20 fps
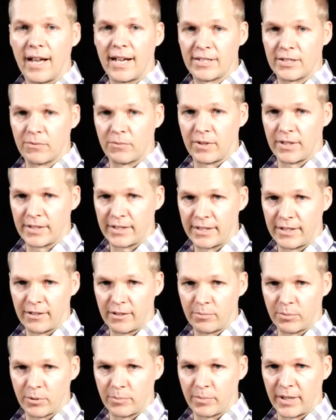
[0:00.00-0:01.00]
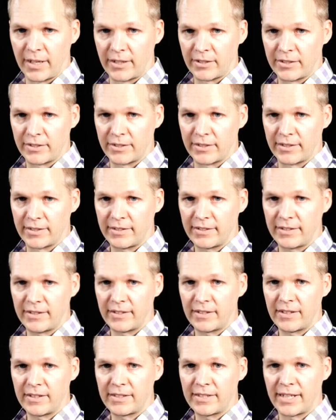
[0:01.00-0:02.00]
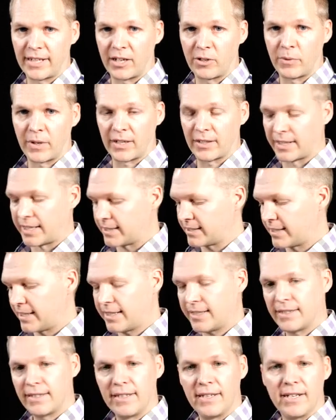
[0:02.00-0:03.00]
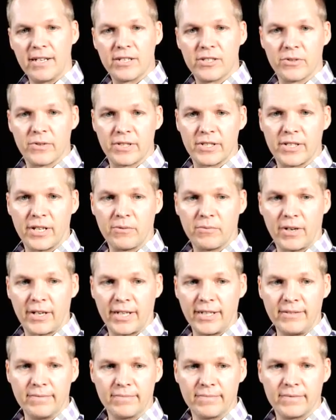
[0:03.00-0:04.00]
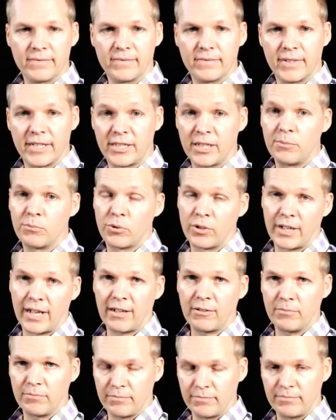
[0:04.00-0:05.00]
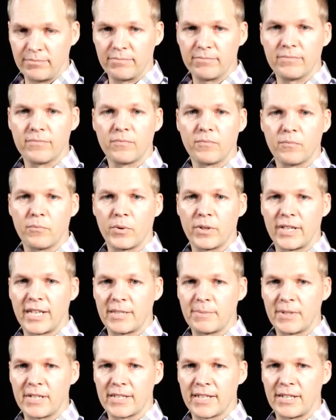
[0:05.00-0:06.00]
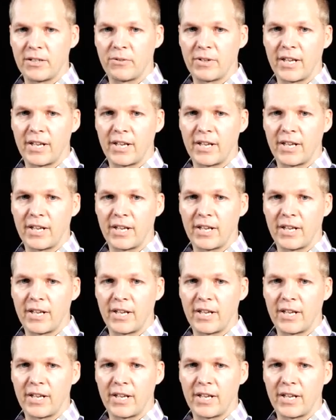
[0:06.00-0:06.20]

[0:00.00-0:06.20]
As it runs here, I'll prepare to take a quick glance at it. So it's done running. It didn't print out, but that's because I